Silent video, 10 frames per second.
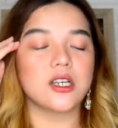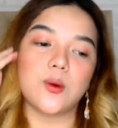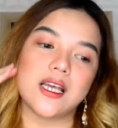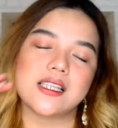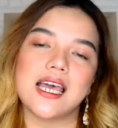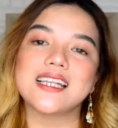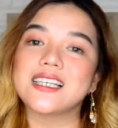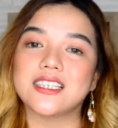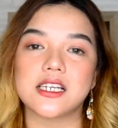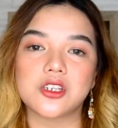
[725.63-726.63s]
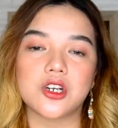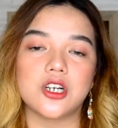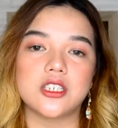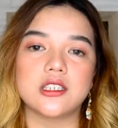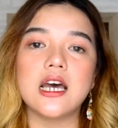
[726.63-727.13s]
requests, and
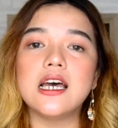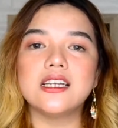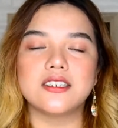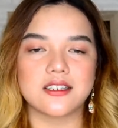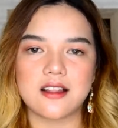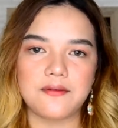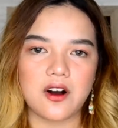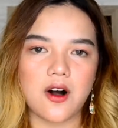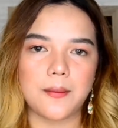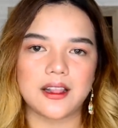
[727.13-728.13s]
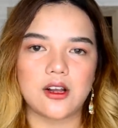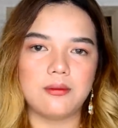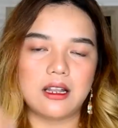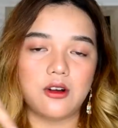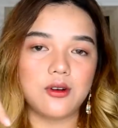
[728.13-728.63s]
suggestions, just leave a comment down
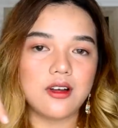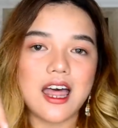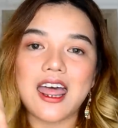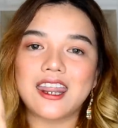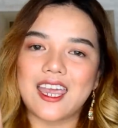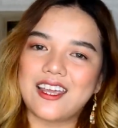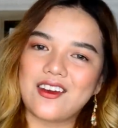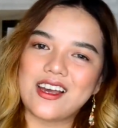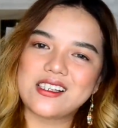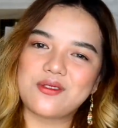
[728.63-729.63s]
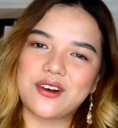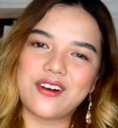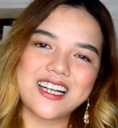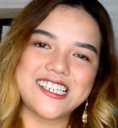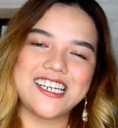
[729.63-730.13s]
below. Thank you, guys, for
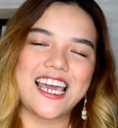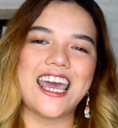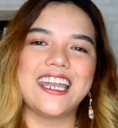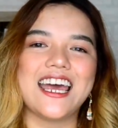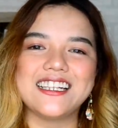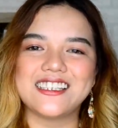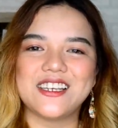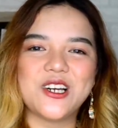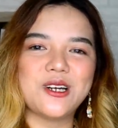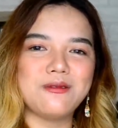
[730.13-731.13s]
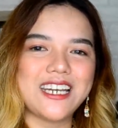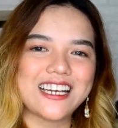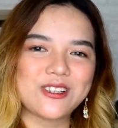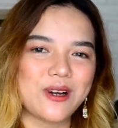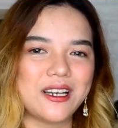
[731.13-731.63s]
watching, and I'll see you on my
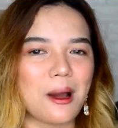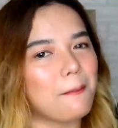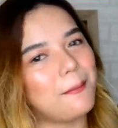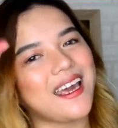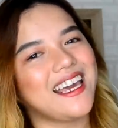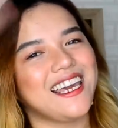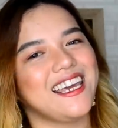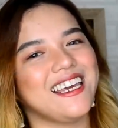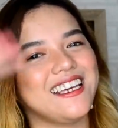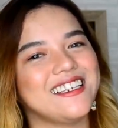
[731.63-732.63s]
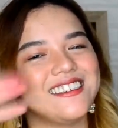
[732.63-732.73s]
next one. Bye!